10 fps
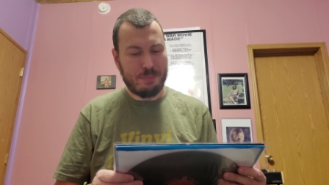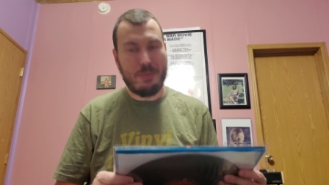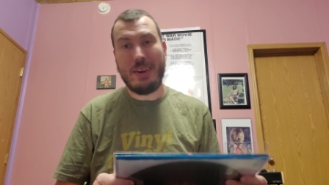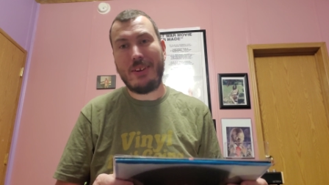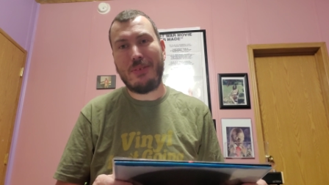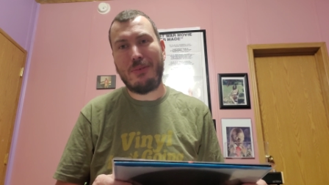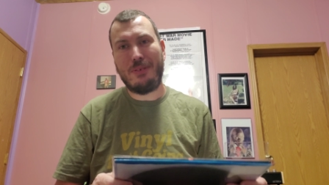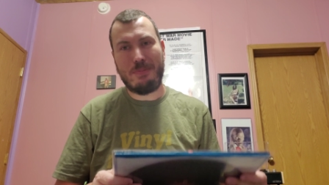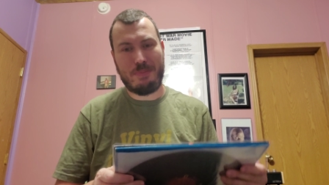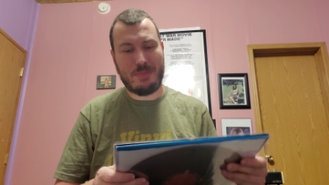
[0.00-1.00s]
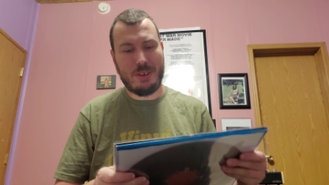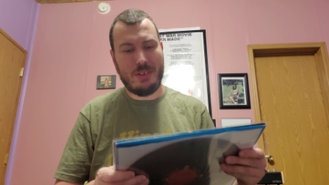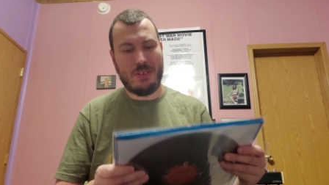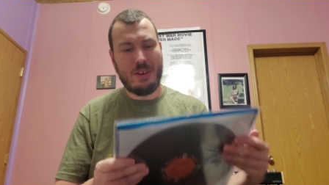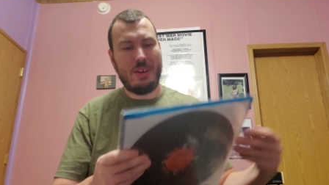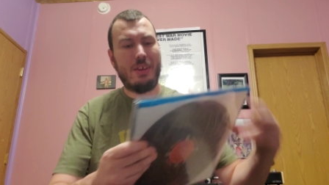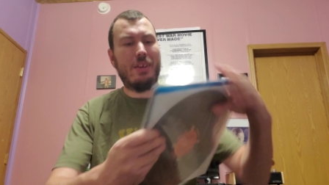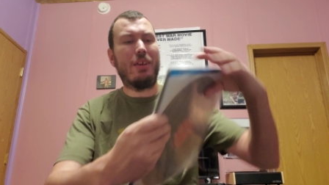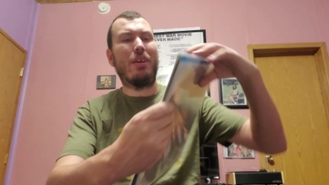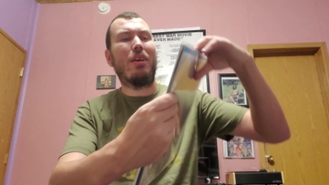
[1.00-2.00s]
My next one is
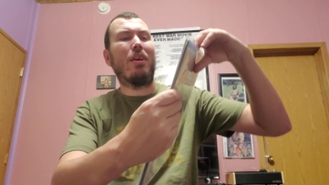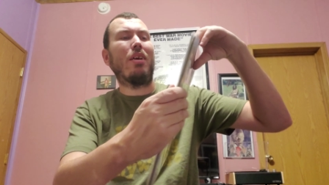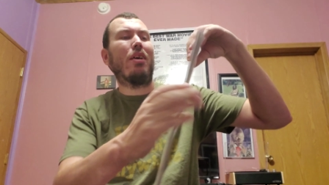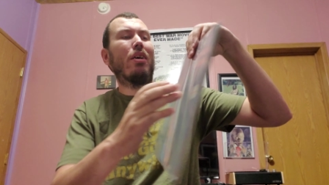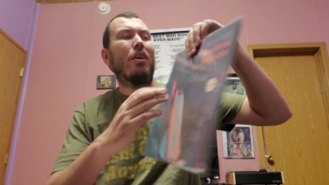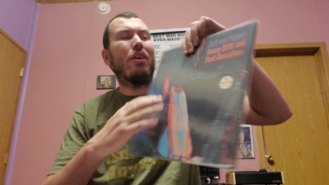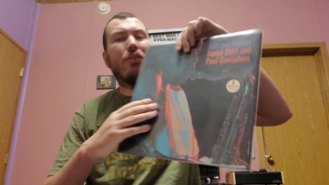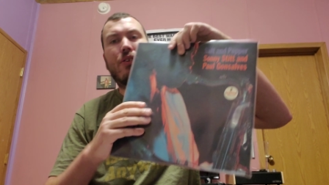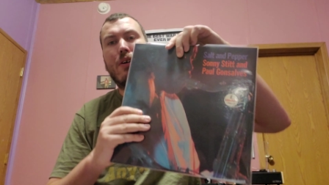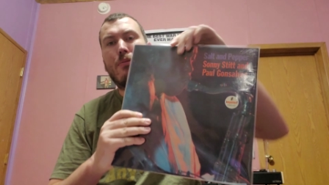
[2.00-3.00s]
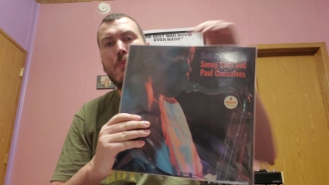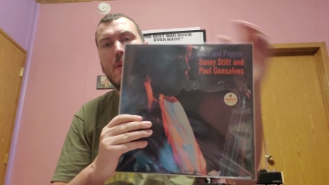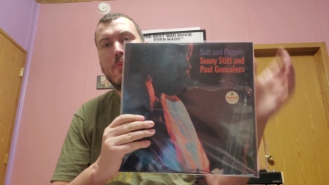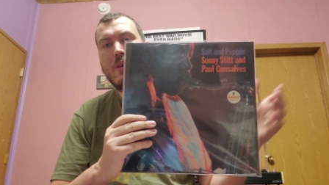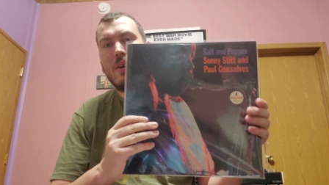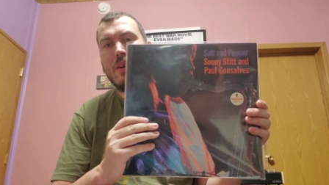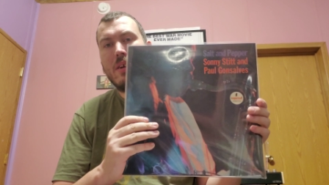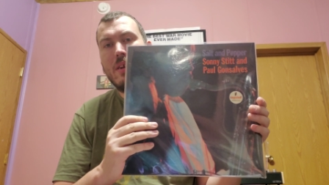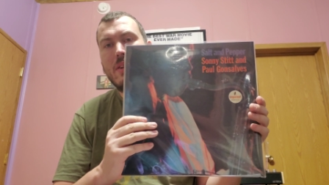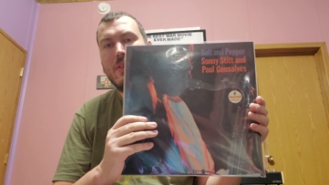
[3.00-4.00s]
Salt and Pepper,
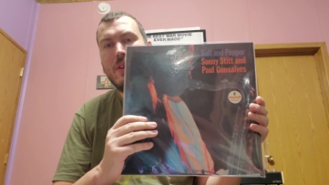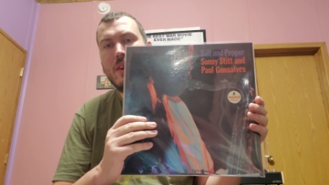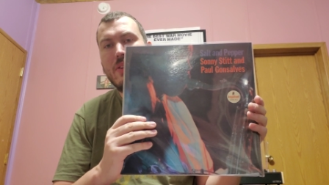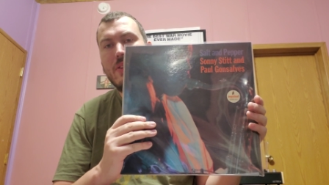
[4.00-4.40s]
Sunny